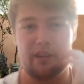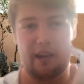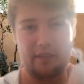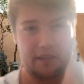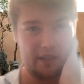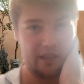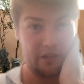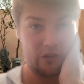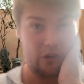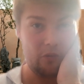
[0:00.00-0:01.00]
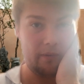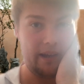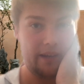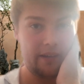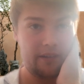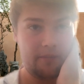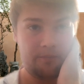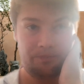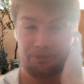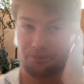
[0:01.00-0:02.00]
know how they're going to get those goals back.
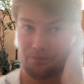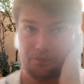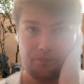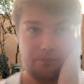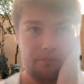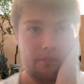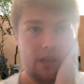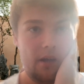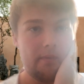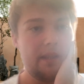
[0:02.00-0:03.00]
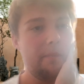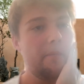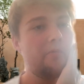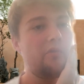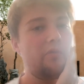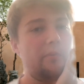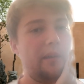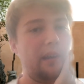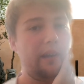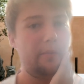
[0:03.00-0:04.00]
I mean, they may prove to
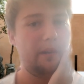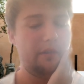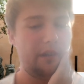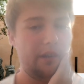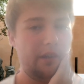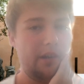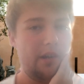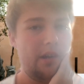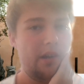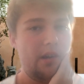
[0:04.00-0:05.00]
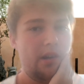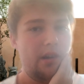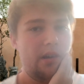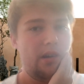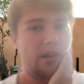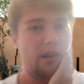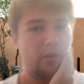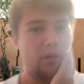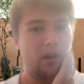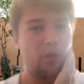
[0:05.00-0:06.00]
be like a bit of
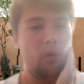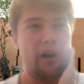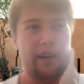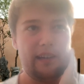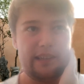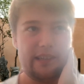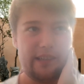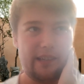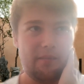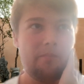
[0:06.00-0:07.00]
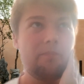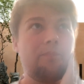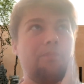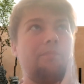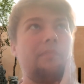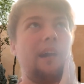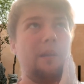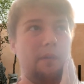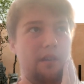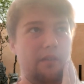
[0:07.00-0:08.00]
a wily team, and
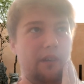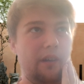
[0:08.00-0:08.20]
a bit of